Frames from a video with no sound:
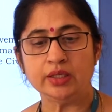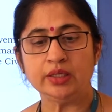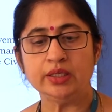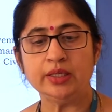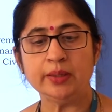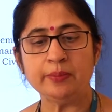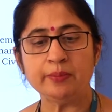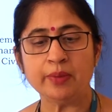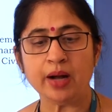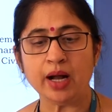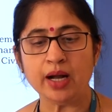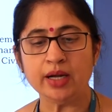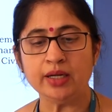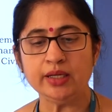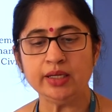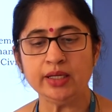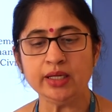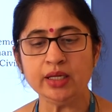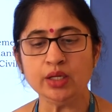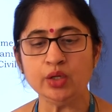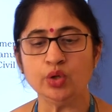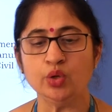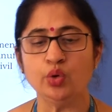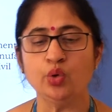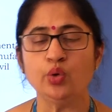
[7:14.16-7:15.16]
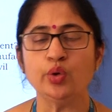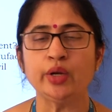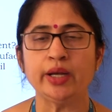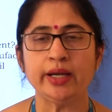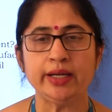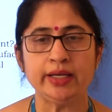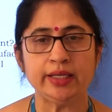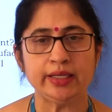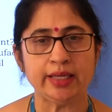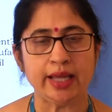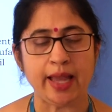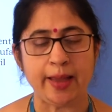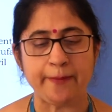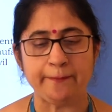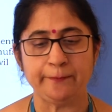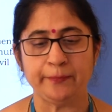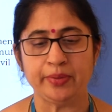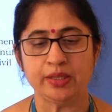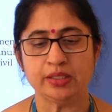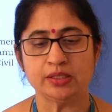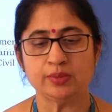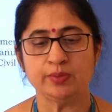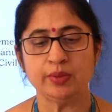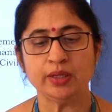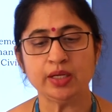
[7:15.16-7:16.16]
demanding no rent
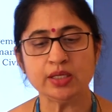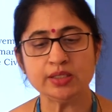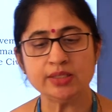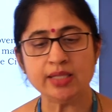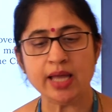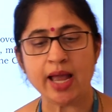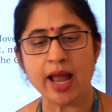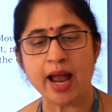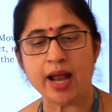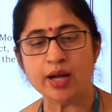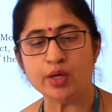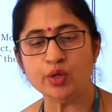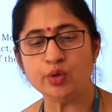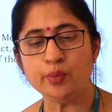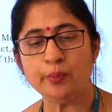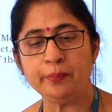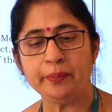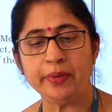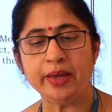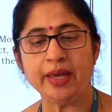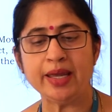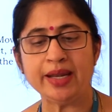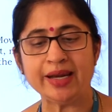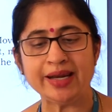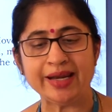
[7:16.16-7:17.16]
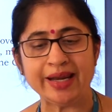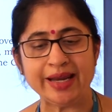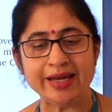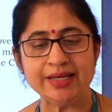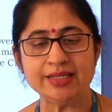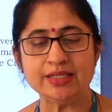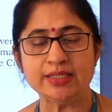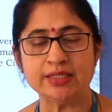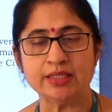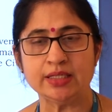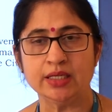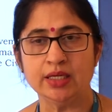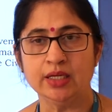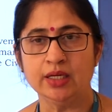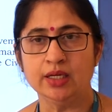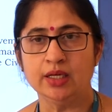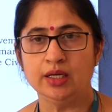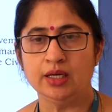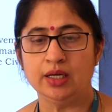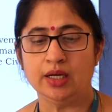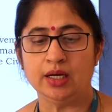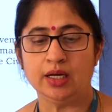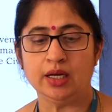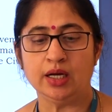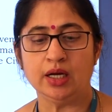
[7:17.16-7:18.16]
campaigns because they had to pay rent
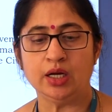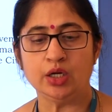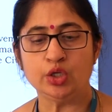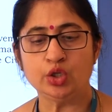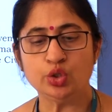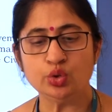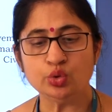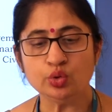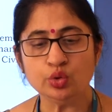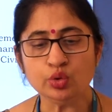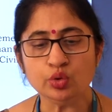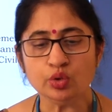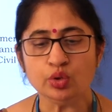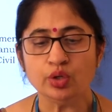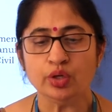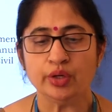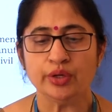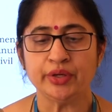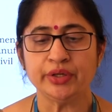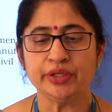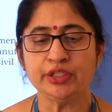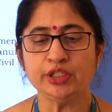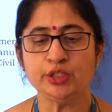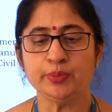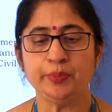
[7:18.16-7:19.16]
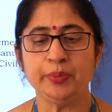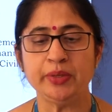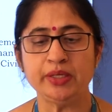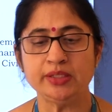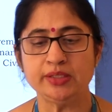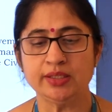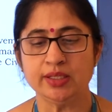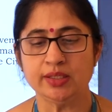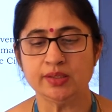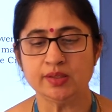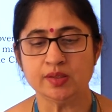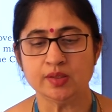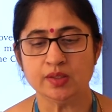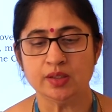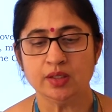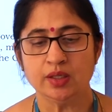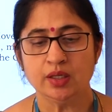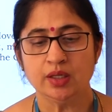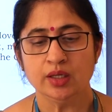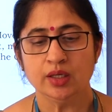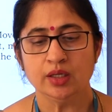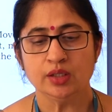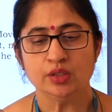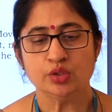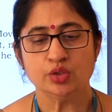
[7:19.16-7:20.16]
to rich peasants.
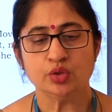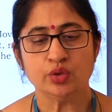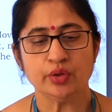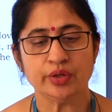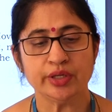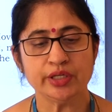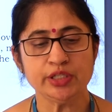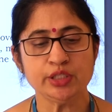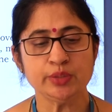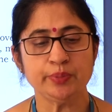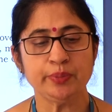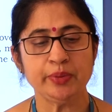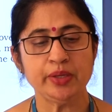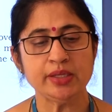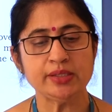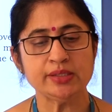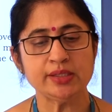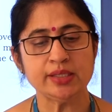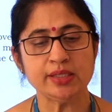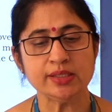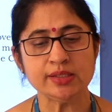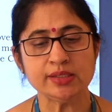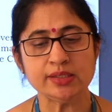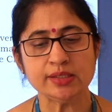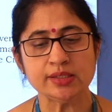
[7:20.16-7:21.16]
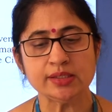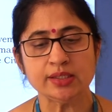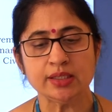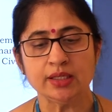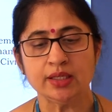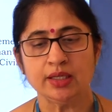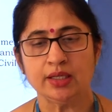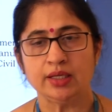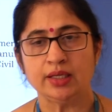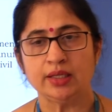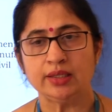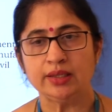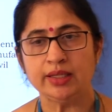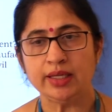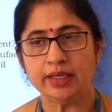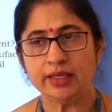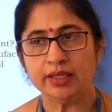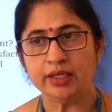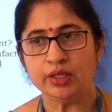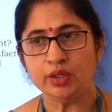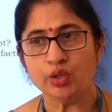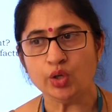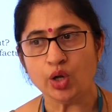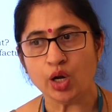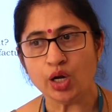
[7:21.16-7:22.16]
So rich peasants,
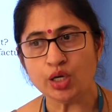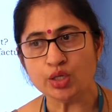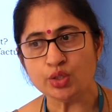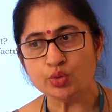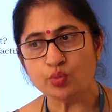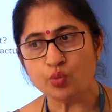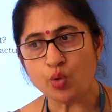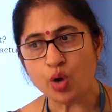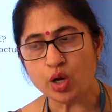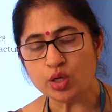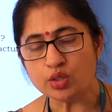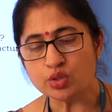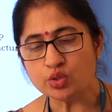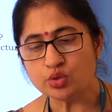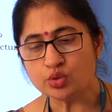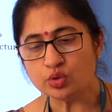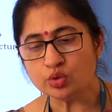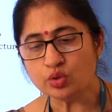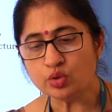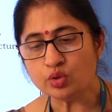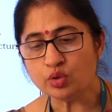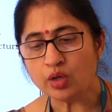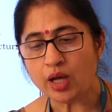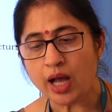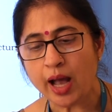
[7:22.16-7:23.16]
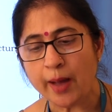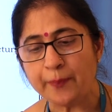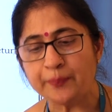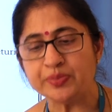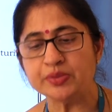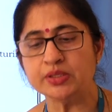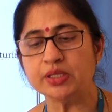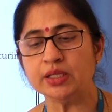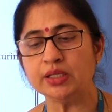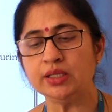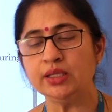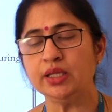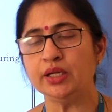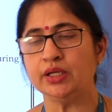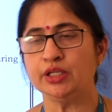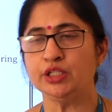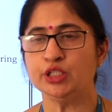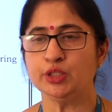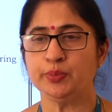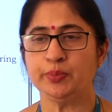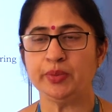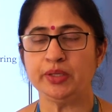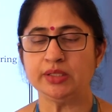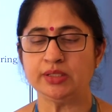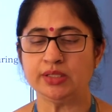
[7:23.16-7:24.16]
they did not want to upset the
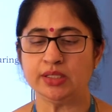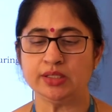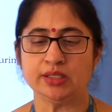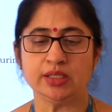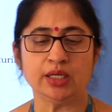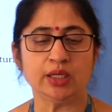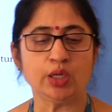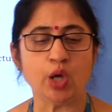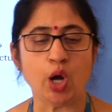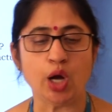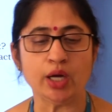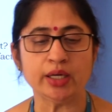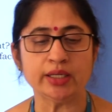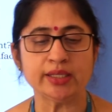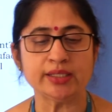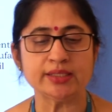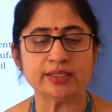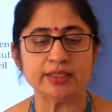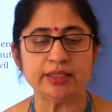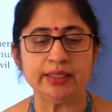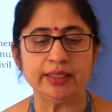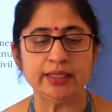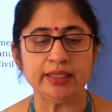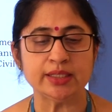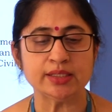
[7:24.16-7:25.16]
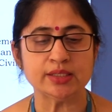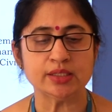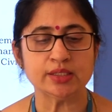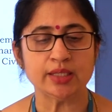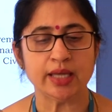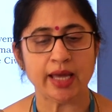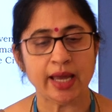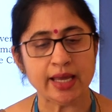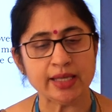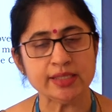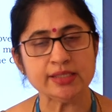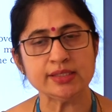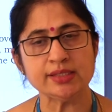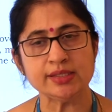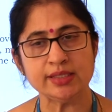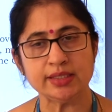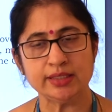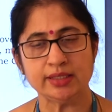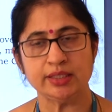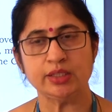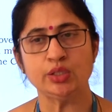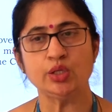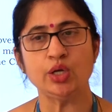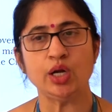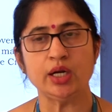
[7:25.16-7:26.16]
rich peasants, the Congress leaders. So hence, they
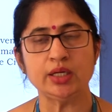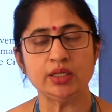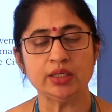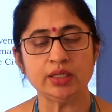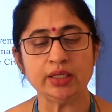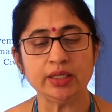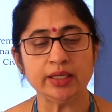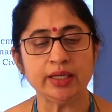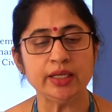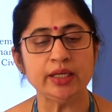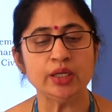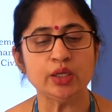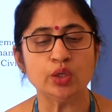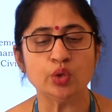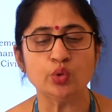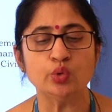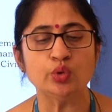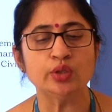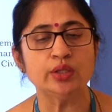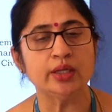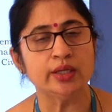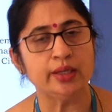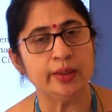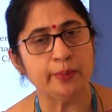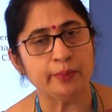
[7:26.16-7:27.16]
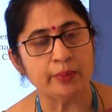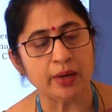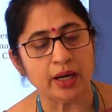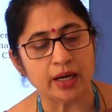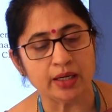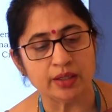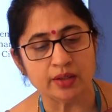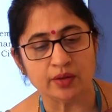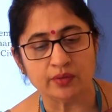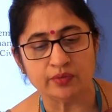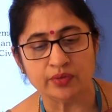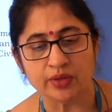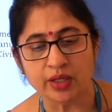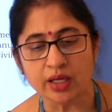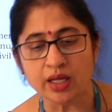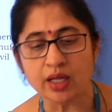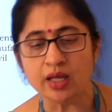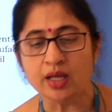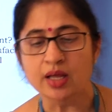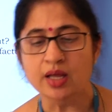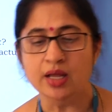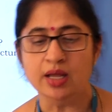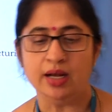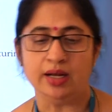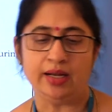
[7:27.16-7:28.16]
did not include the demand of the
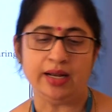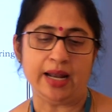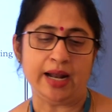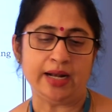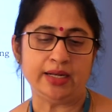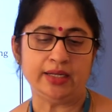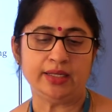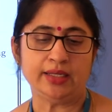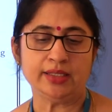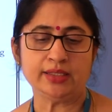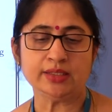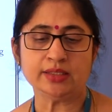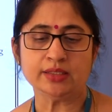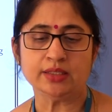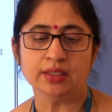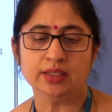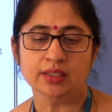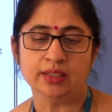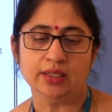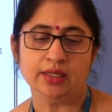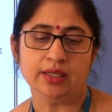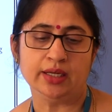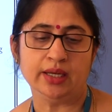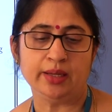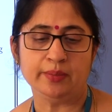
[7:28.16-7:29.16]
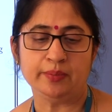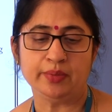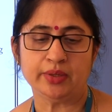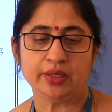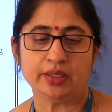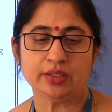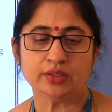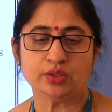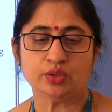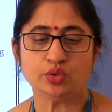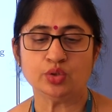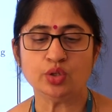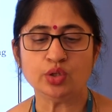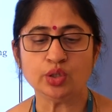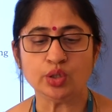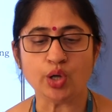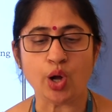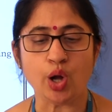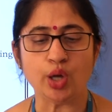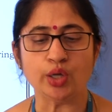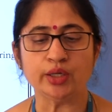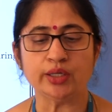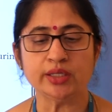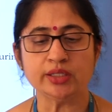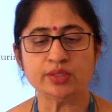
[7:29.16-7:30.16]
landless laborers. So
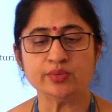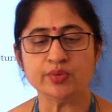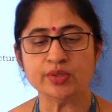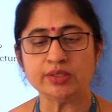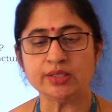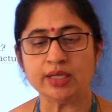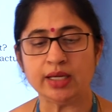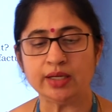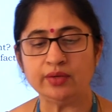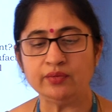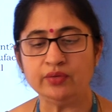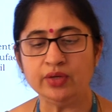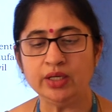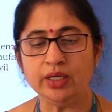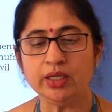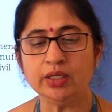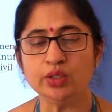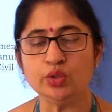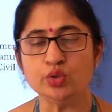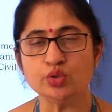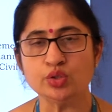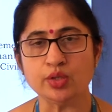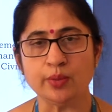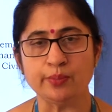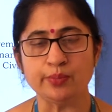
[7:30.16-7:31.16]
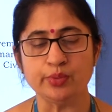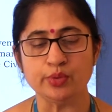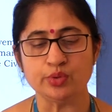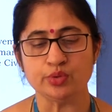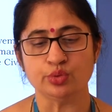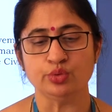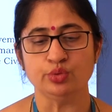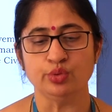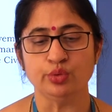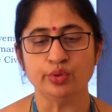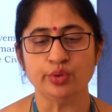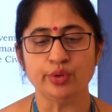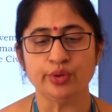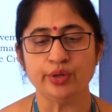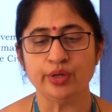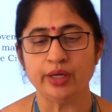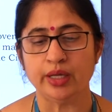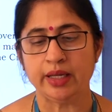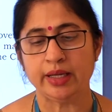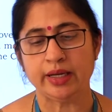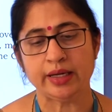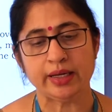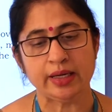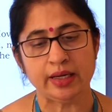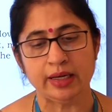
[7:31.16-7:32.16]
Congress was unwilling to support no
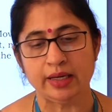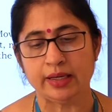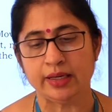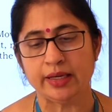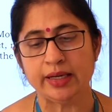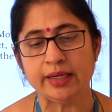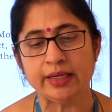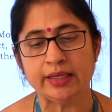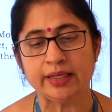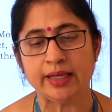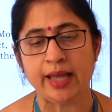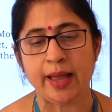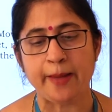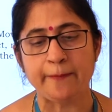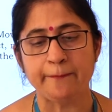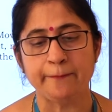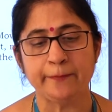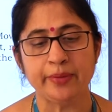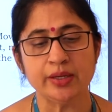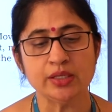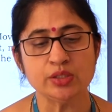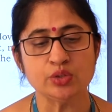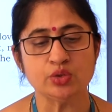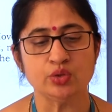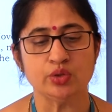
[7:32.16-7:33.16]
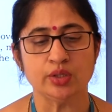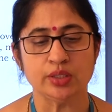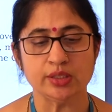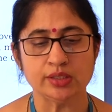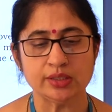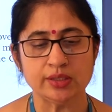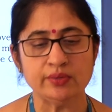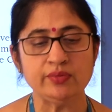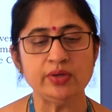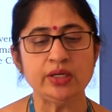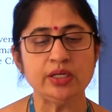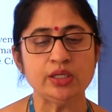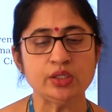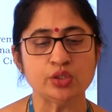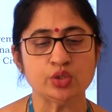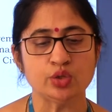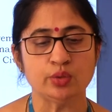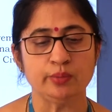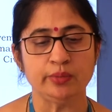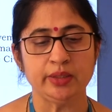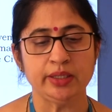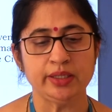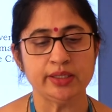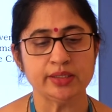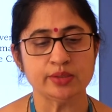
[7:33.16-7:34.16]
rent campaigns during civil
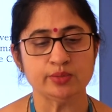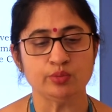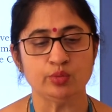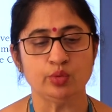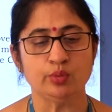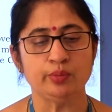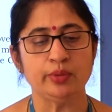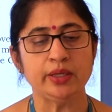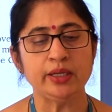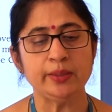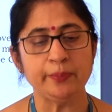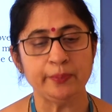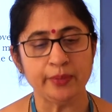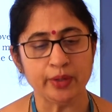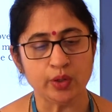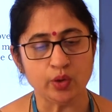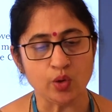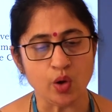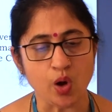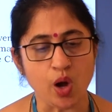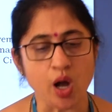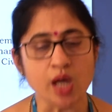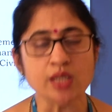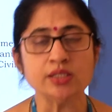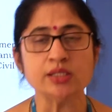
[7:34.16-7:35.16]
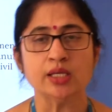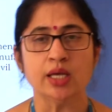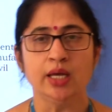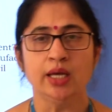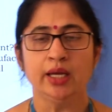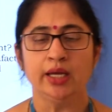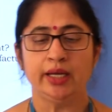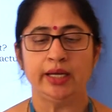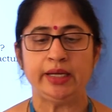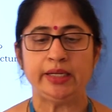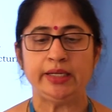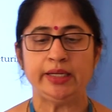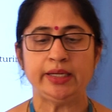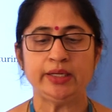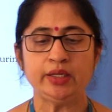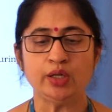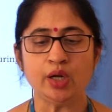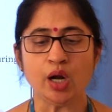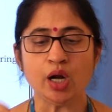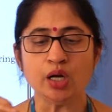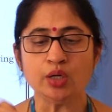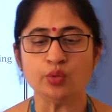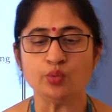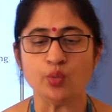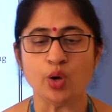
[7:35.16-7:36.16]
disobedience movement because it did
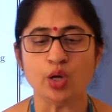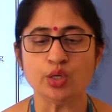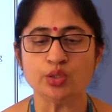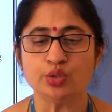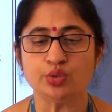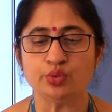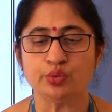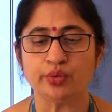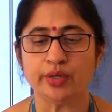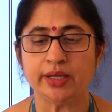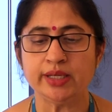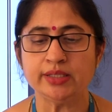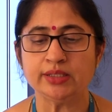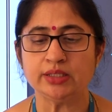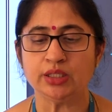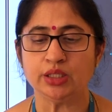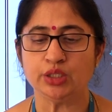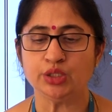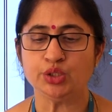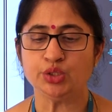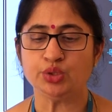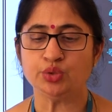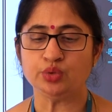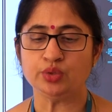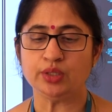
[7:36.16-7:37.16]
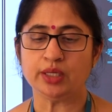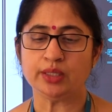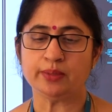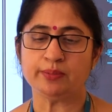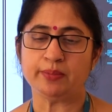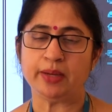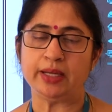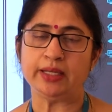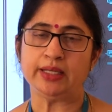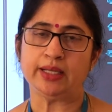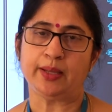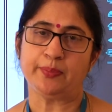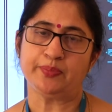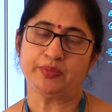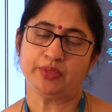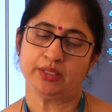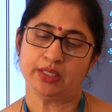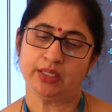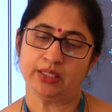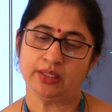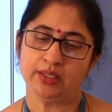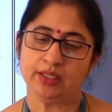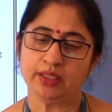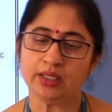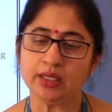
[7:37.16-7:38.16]
not want to raise issue that might
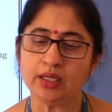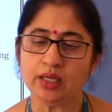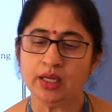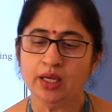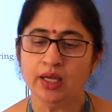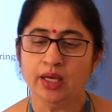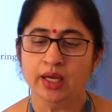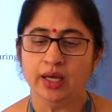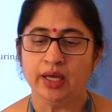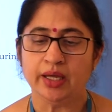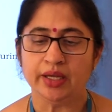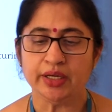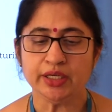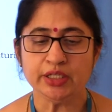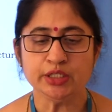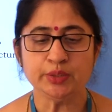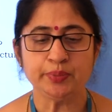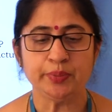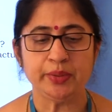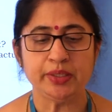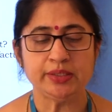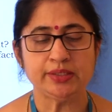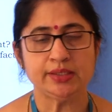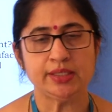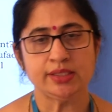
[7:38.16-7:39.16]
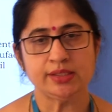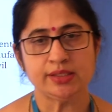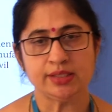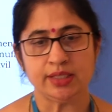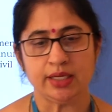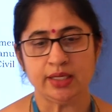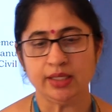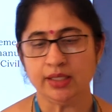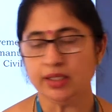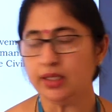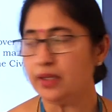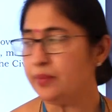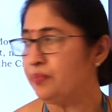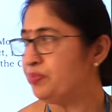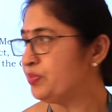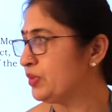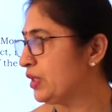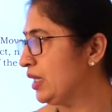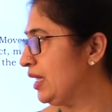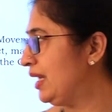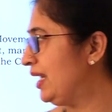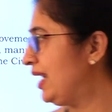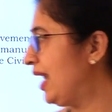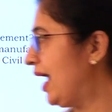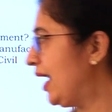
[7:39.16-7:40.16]
upset the rich peasants and the
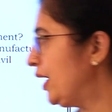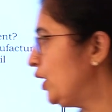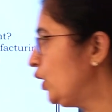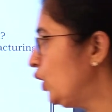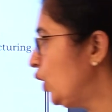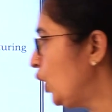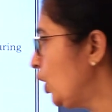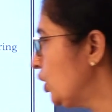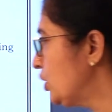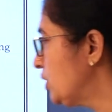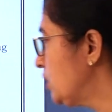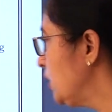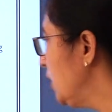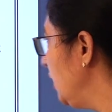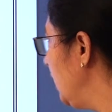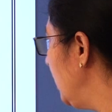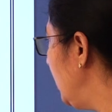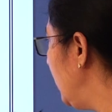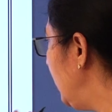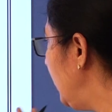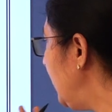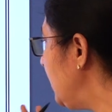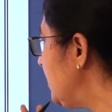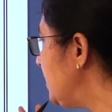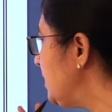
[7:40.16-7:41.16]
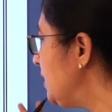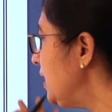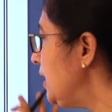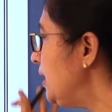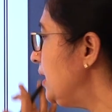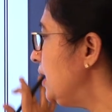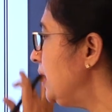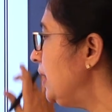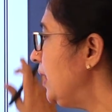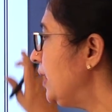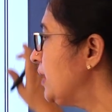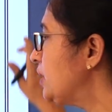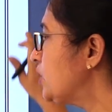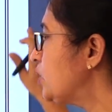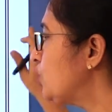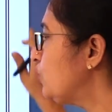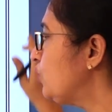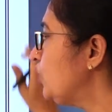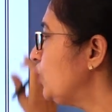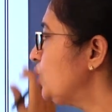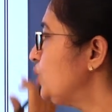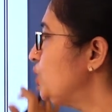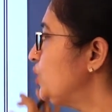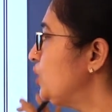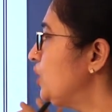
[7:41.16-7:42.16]
landlords. Let's see the next
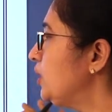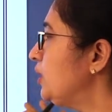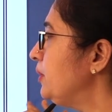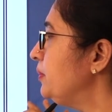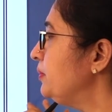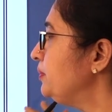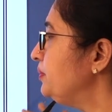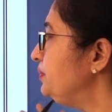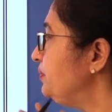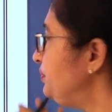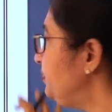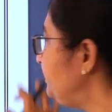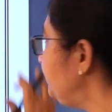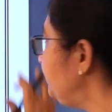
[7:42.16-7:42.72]
question.